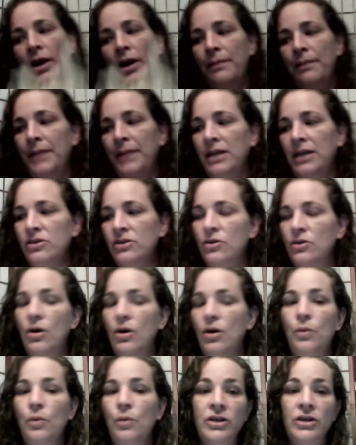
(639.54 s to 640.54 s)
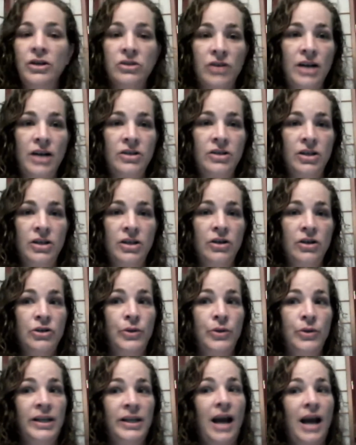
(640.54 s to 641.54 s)
to make sure when you're stretching, you're
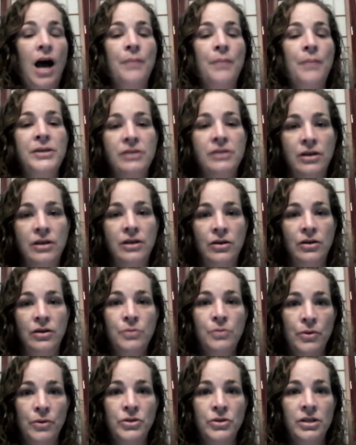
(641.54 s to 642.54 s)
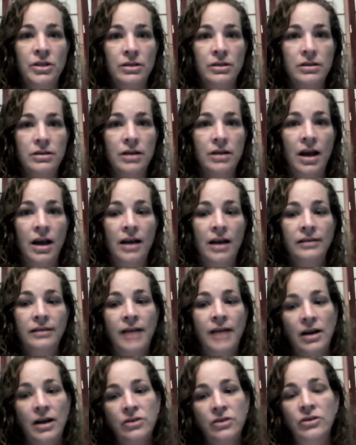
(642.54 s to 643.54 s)
doing the opposite of those motions.
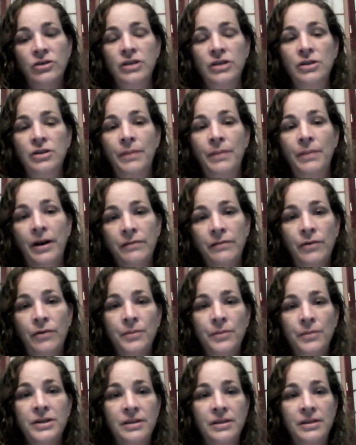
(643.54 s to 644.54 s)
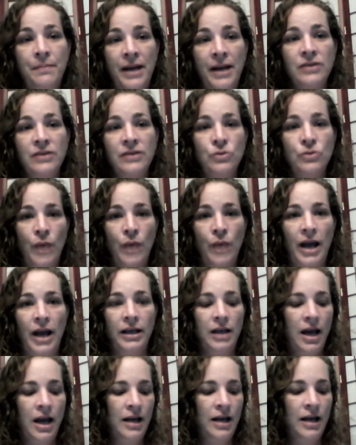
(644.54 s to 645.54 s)
That'll stretch the piriformis the best way.
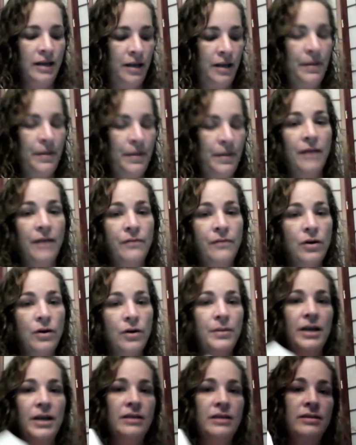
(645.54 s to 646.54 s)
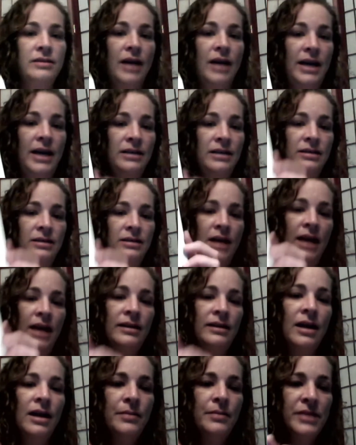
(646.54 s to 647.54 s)
Now, the piriformis is
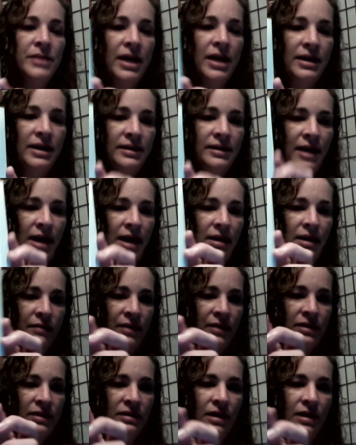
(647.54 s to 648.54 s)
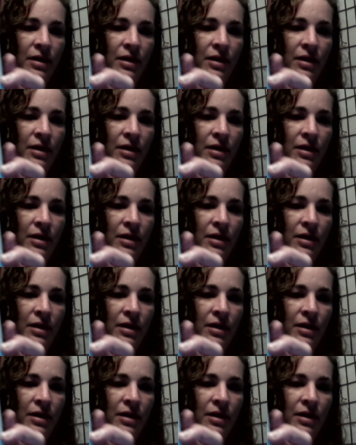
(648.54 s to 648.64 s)
9 times out of 10, if it's